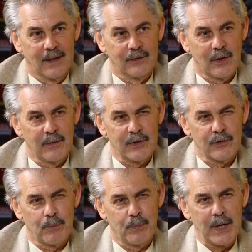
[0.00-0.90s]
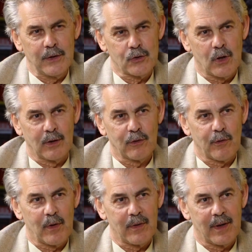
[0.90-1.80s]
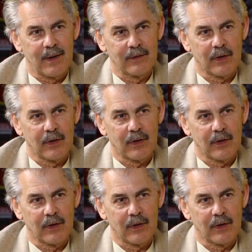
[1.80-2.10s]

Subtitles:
So there's a big transfer there.